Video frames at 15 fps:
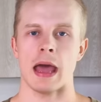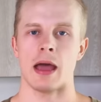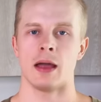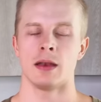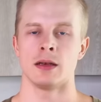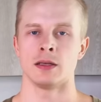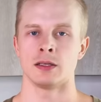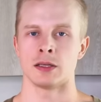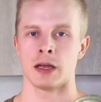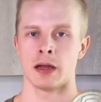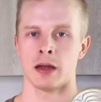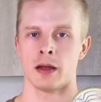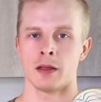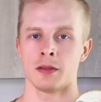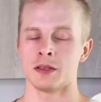and
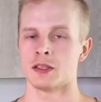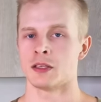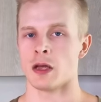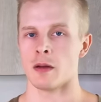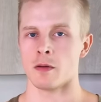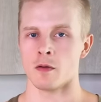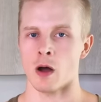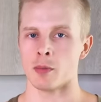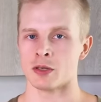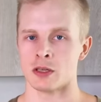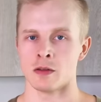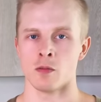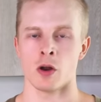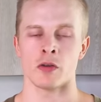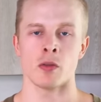uh, this is uh,
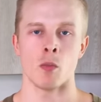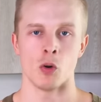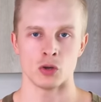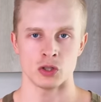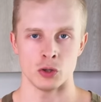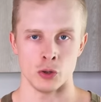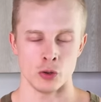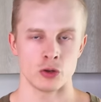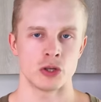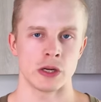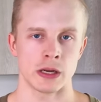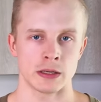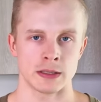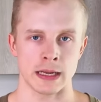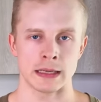obviously one of the most
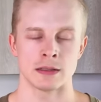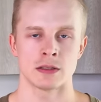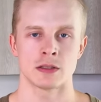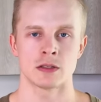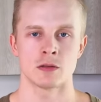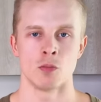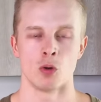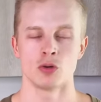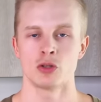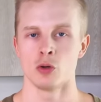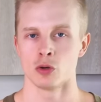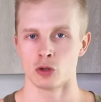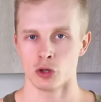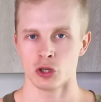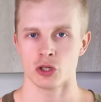nutrient dense, most
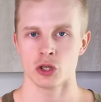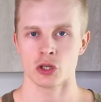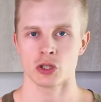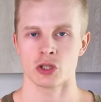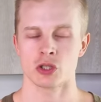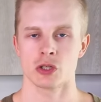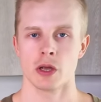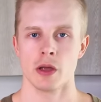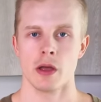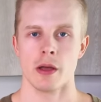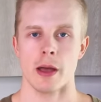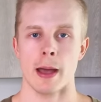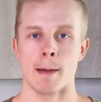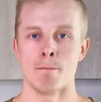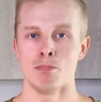nutritious
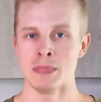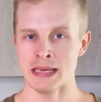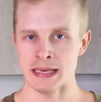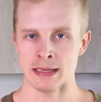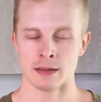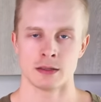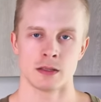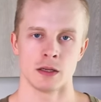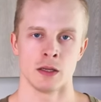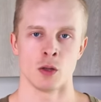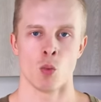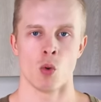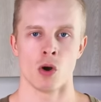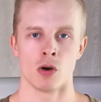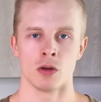uh, meat in
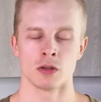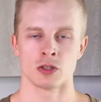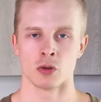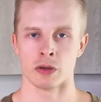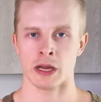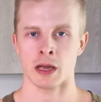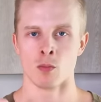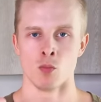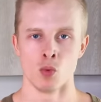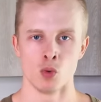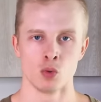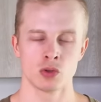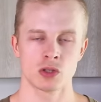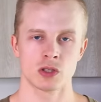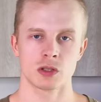the world. So like
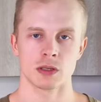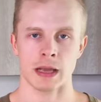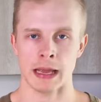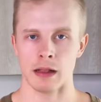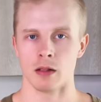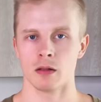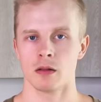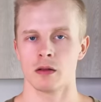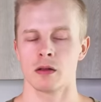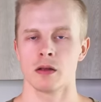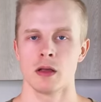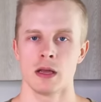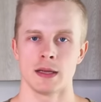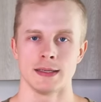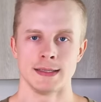moose, elk,
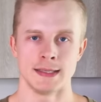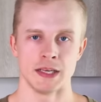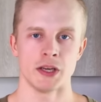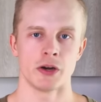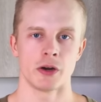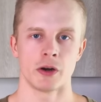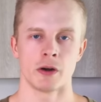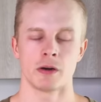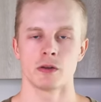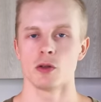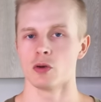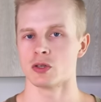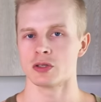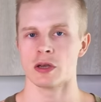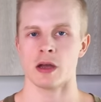deer,
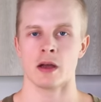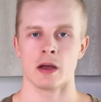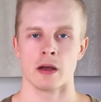those